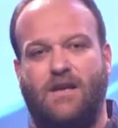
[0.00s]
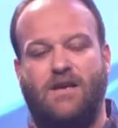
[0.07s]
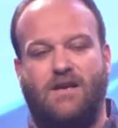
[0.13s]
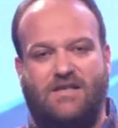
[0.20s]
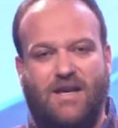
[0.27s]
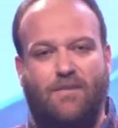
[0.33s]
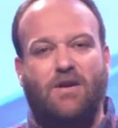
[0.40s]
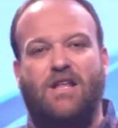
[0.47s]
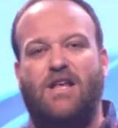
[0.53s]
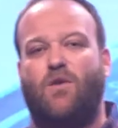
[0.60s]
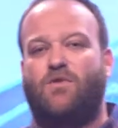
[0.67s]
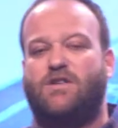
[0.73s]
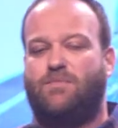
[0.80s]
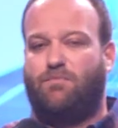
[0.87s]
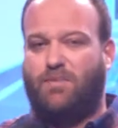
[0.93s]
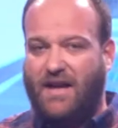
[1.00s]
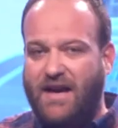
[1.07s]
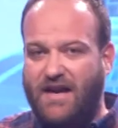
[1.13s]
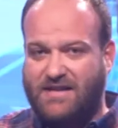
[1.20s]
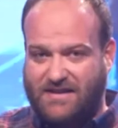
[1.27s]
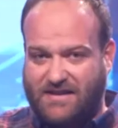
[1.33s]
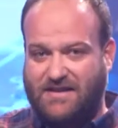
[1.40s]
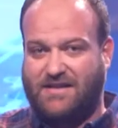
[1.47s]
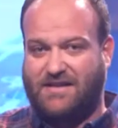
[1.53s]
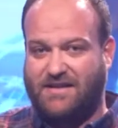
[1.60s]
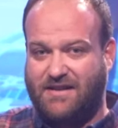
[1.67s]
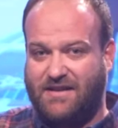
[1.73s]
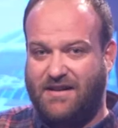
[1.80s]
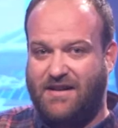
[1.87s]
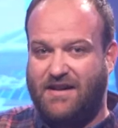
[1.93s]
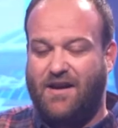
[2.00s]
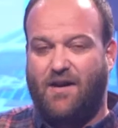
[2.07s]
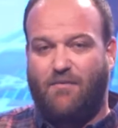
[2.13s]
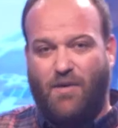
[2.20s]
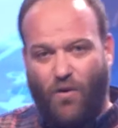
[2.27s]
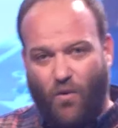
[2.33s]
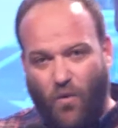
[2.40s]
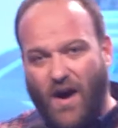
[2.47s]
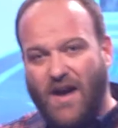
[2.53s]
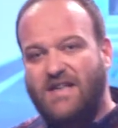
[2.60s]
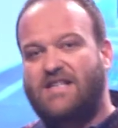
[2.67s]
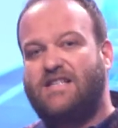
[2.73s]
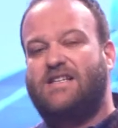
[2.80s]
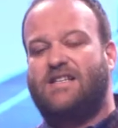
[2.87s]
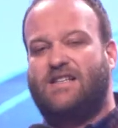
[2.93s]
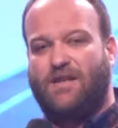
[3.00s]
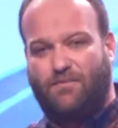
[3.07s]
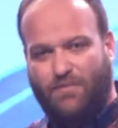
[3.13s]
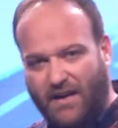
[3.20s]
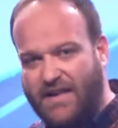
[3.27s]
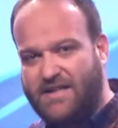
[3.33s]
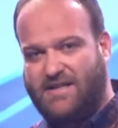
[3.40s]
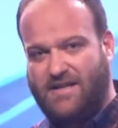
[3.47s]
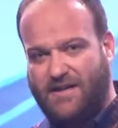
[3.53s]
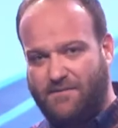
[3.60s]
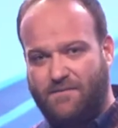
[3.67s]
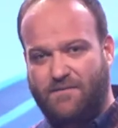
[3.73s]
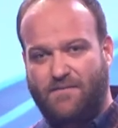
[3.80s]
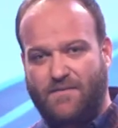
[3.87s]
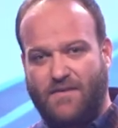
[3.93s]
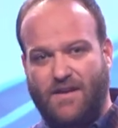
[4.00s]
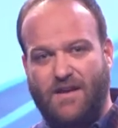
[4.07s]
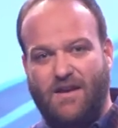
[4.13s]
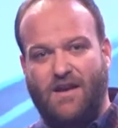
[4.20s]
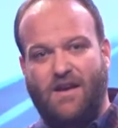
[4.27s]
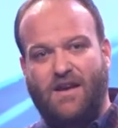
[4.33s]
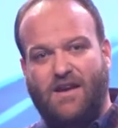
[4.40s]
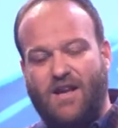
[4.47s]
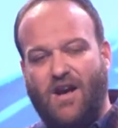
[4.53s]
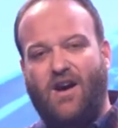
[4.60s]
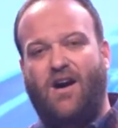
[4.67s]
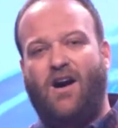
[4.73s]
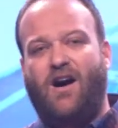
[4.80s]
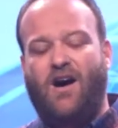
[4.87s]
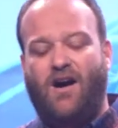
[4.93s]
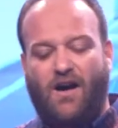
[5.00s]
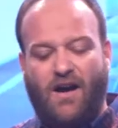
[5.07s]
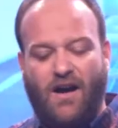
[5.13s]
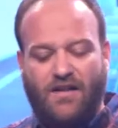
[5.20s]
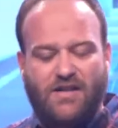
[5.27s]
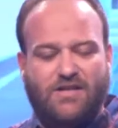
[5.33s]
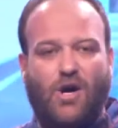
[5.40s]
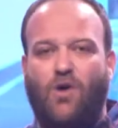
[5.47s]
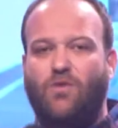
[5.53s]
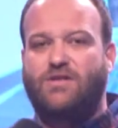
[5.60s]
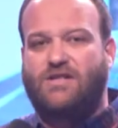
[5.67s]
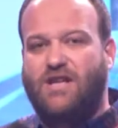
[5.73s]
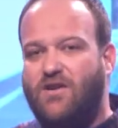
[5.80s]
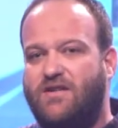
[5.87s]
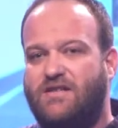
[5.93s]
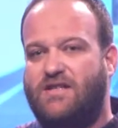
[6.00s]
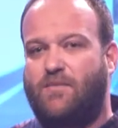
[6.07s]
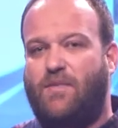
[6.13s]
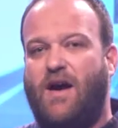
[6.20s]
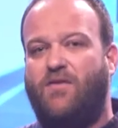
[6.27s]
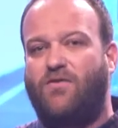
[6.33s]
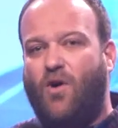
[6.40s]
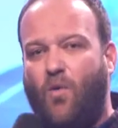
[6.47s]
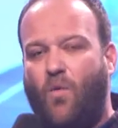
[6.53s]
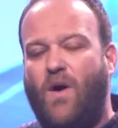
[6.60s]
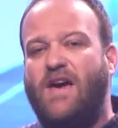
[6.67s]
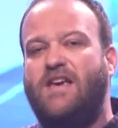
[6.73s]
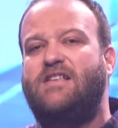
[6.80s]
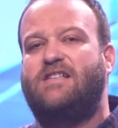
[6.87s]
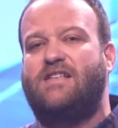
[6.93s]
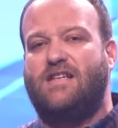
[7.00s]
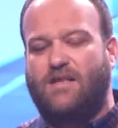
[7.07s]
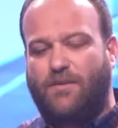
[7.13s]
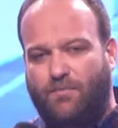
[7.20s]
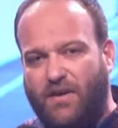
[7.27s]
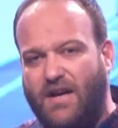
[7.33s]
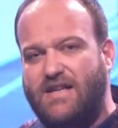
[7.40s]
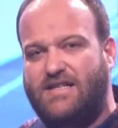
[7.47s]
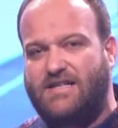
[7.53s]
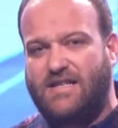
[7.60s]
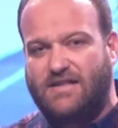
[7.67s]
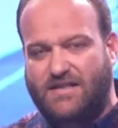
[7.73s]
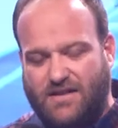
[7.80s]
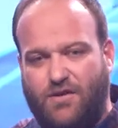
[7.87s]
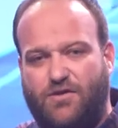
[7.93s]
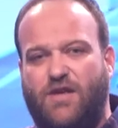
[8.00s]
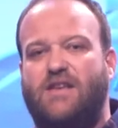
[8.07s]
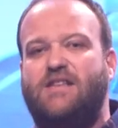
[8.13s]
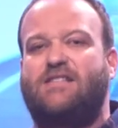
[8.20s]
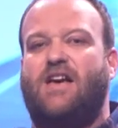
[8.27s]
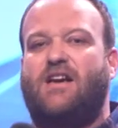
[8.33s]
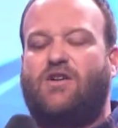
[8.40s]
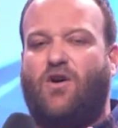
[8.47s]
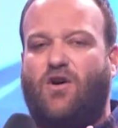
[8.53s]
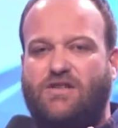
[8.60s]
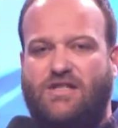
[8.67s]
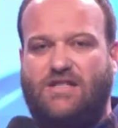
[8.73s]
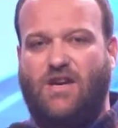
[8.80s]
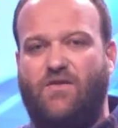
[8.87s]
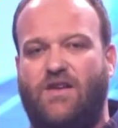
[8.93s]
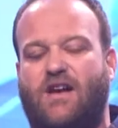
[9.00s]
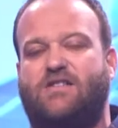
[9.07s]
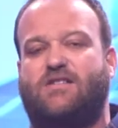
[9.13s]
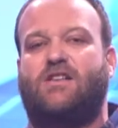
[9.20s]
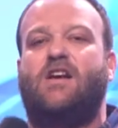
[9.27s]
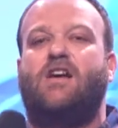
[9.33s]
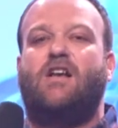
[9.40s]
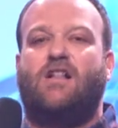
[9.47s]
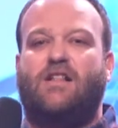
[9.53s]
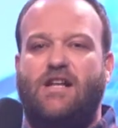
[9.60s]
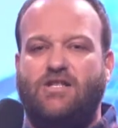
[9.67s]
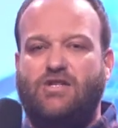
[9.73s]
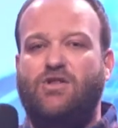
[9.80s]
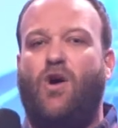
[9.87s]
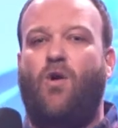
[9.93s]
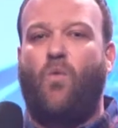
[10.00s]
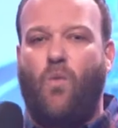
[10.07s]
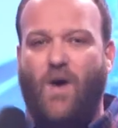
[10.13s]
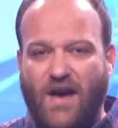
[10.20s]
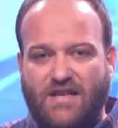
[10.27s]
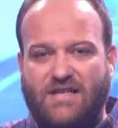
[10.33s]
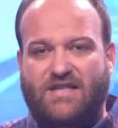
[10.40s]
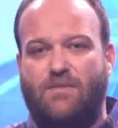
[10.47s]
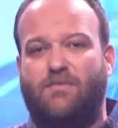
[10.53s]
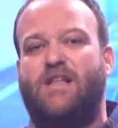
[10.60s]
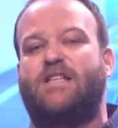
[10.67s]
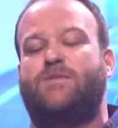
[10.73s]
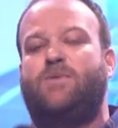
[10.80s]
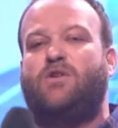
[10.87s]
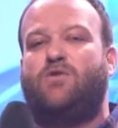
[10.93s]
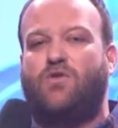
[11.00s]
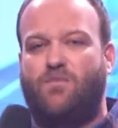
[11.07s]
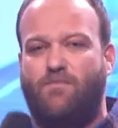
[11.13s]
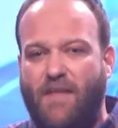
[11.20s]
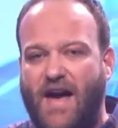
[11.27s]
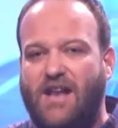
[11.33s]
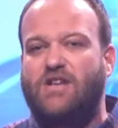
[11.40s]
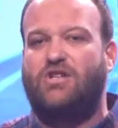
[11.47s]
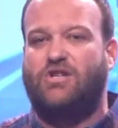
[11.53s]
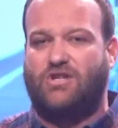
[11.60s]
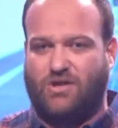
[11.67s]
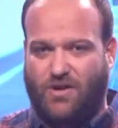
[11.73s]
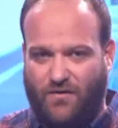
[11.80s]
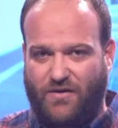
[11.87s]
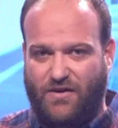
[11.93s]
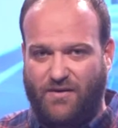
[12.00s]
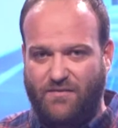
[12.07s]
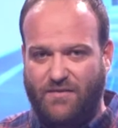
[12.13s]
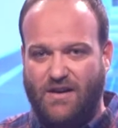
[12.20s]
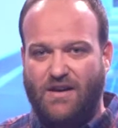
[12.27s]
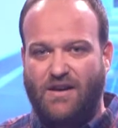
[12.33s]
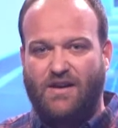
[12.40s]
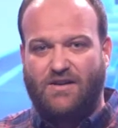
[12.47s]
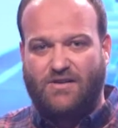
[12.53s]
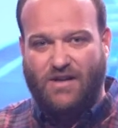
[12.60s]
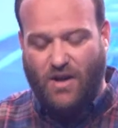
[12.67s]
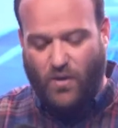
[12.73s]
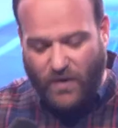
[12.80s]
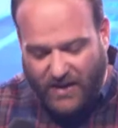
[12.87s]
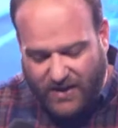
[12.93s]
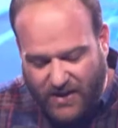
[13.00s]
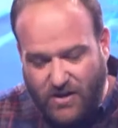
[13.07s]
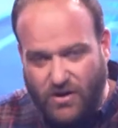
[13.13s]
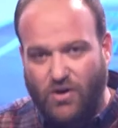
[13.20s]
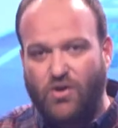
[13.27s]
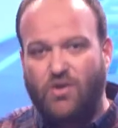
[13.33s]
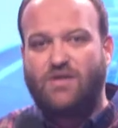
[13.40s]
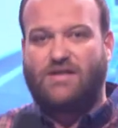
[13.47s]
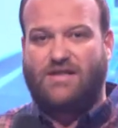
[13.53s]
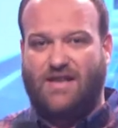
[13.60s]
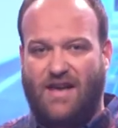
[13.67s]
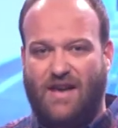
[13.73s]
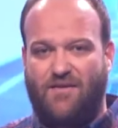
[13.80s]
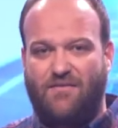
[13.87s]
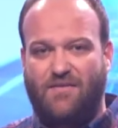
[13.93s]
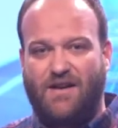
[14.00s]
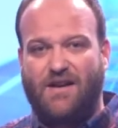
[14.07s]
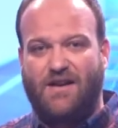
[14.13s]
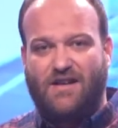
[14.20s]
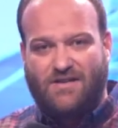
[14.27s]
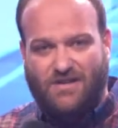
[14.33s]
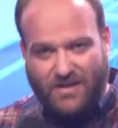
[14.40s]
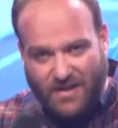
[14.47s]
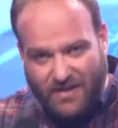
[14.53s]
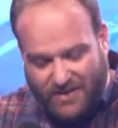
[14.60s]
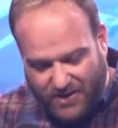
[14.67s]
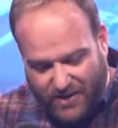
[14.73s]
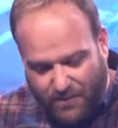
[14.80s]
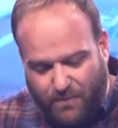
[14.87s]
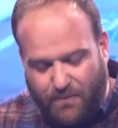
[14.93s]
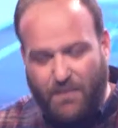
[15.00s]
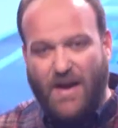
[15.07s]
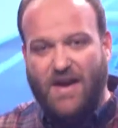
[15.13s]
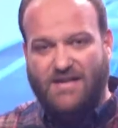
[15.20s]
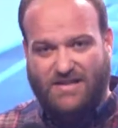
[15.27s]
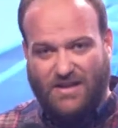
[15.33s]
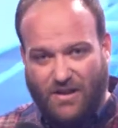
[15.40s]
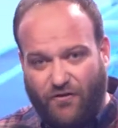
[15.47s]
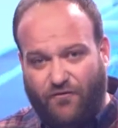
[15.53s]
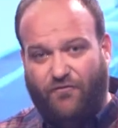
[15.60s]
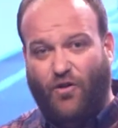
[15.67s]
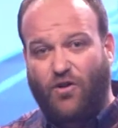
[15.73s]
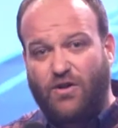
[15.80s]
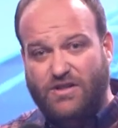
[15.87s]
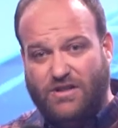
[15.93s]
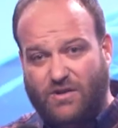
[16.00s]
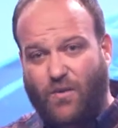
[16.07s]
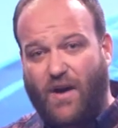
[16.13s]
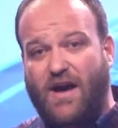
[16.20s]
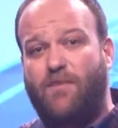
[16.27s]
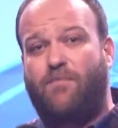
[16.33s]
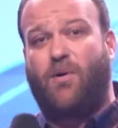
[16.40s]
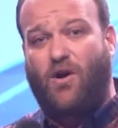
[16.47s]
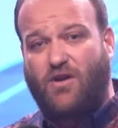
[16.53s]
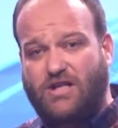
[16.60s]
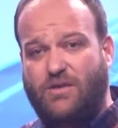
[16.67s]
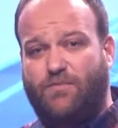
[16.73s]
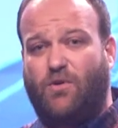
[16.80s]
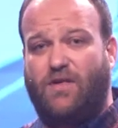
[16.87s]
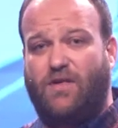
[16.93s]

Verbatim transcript: somebody that was blessed but wasted the blessing. You know, I, I, and this whole series is about not wasting the blessings, the things that God's given us. Let's not waste them. Let's be good managers of them so that we can use them to the, to the best and the fullest way possible